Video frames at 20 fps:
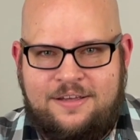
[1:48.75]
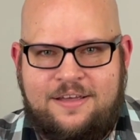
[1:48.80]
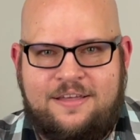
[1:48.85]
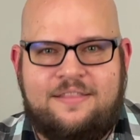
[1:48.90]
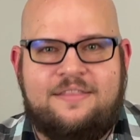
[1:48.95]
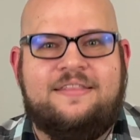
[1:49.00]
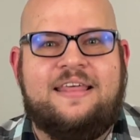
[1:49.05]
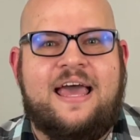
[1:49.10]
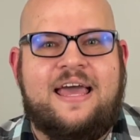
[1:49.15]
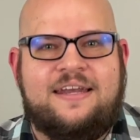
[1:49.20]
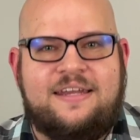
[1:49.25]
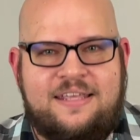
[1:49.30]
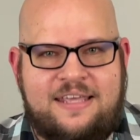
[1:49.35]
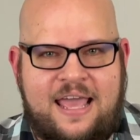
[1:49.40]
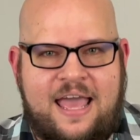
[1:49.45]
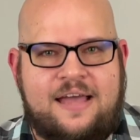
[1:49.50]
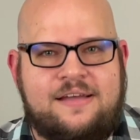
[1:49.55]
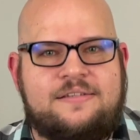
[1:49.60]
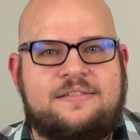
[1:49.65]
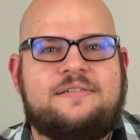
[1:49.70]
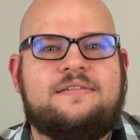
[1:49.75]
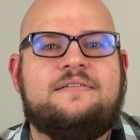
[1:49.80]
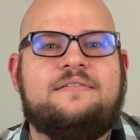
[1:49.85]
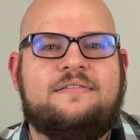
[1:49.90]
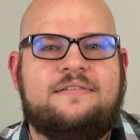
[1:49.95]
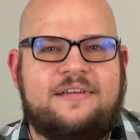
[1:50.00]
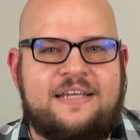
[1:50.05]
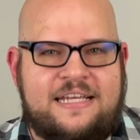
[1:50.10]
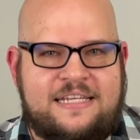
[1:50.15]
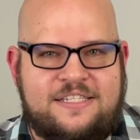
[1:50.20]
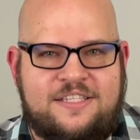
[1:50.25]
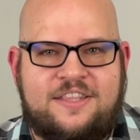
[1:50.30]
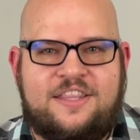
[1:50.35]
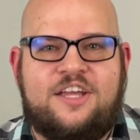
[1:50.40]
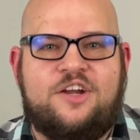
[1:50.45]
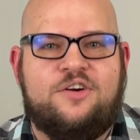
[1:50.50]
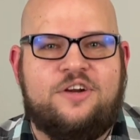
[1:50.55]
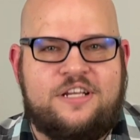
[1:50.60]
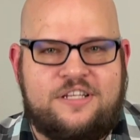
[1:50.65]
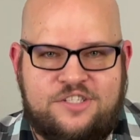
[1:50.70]
then yes, his
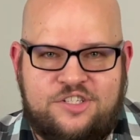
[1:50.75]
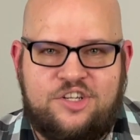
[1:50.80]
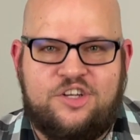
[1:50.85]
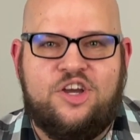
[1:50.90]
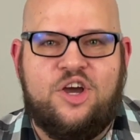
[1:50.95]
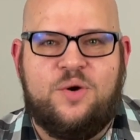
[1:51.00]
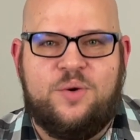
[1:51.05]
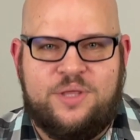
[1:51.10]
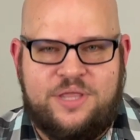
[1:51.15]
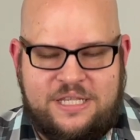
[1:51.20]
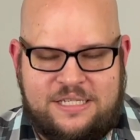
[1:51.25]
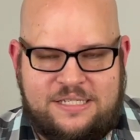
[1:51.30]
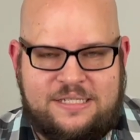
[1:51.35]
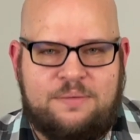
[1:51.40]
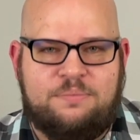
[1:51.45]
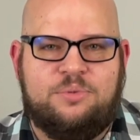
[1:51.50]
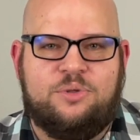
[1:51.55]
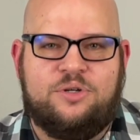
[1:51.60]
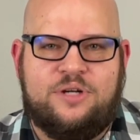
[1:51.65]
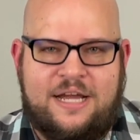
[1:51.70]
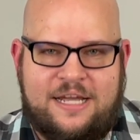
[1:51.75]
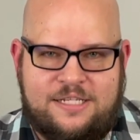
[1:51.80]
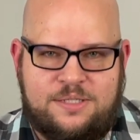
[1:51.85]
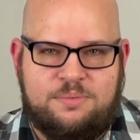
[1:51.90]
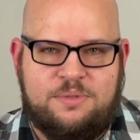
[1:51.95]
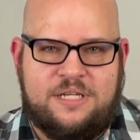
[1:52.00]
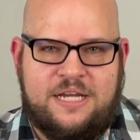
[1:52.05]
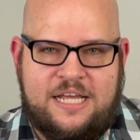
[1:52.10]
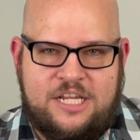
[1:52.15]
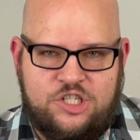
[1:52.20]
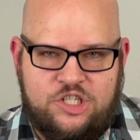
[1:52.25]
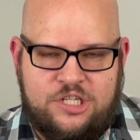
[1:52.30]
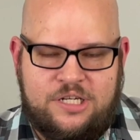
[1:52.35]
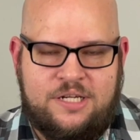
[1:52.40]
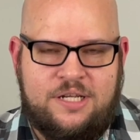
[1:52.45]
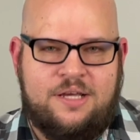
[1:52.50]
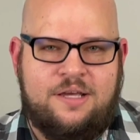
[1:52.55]
theory is to go with a simpler explanation.